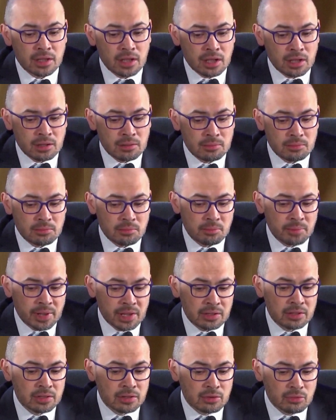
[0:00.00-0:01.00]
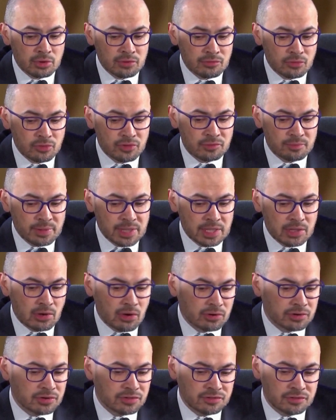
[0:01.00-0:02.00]
But we've always been
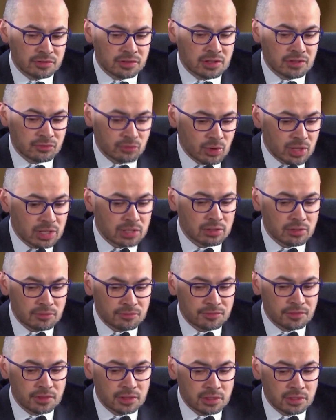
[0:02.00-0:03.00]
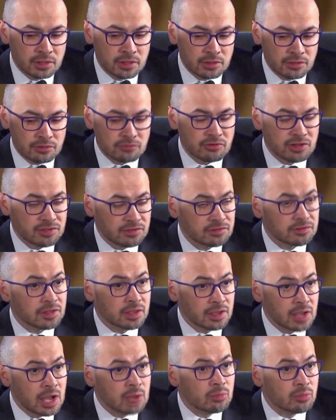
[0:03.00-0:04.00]
cognizant as well of the risks
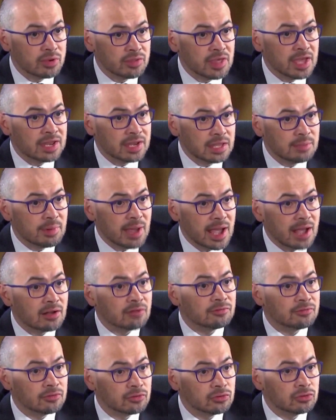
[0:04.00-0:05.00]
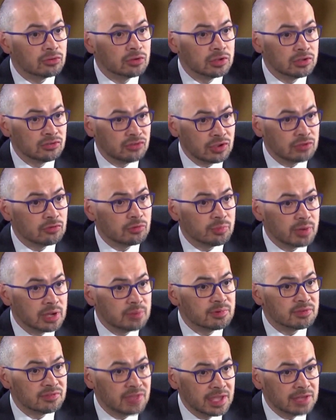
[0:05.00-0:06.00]
that come with any powerful general
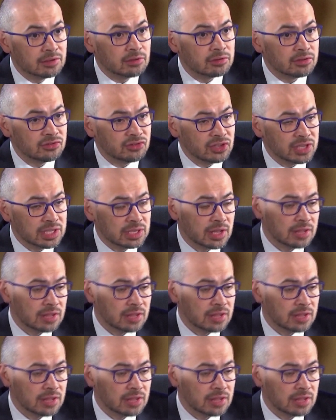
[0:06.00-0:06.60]
purpose technology.